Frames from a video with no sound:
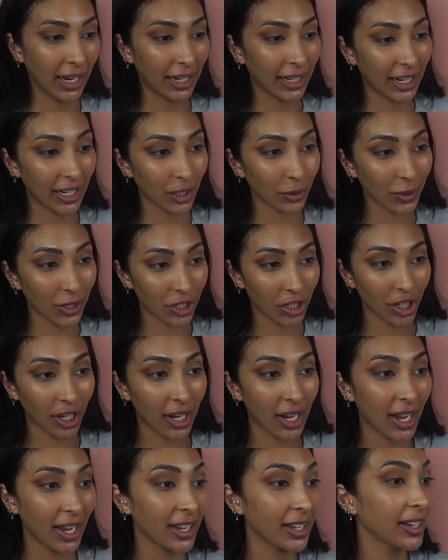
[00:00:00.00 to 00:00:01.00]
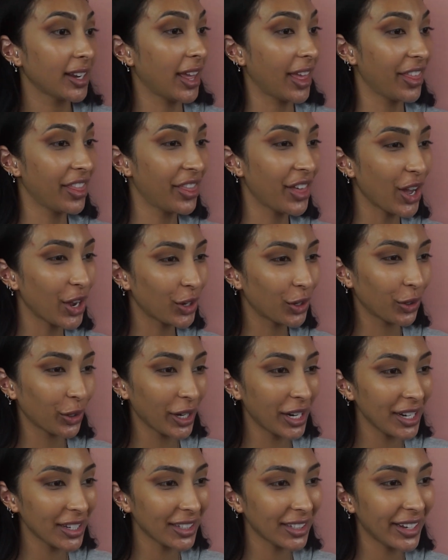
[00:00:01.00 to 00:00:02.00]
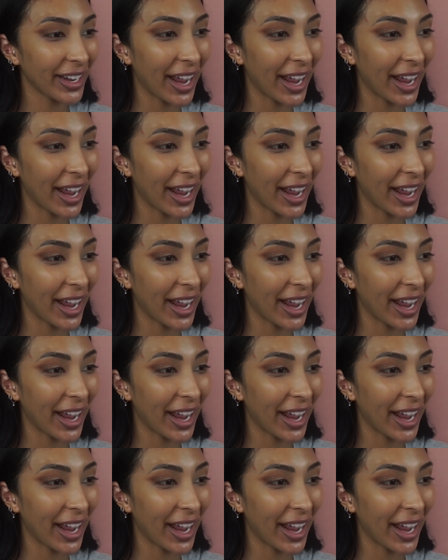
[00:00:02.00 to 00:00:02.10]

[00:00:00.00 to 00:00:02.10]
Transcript: I guess we should cut the crease